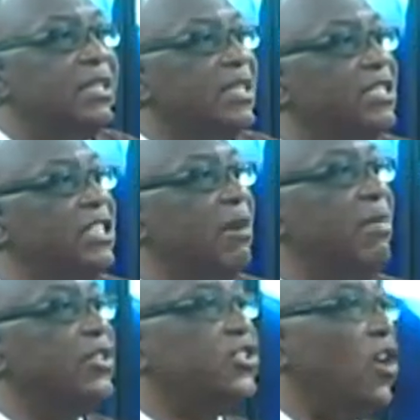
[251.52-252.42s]
Ladies and
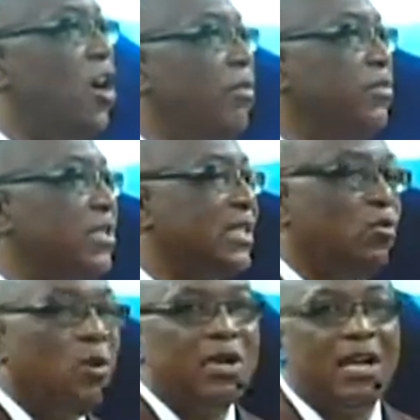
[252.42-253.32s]
gentlemen, storms
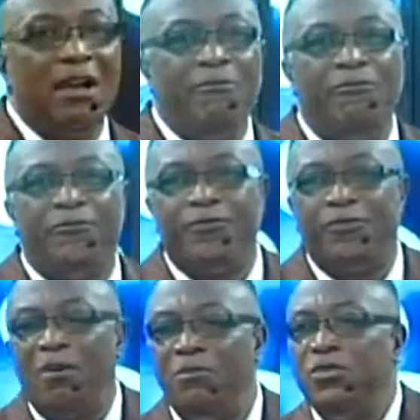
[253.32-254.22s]
will come
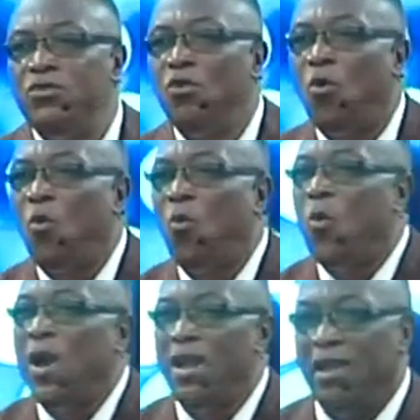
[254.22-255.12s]
from
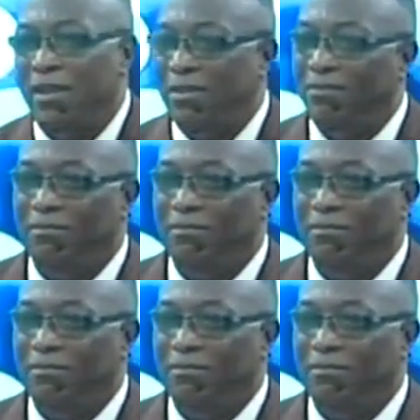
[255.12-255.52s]
nowhere,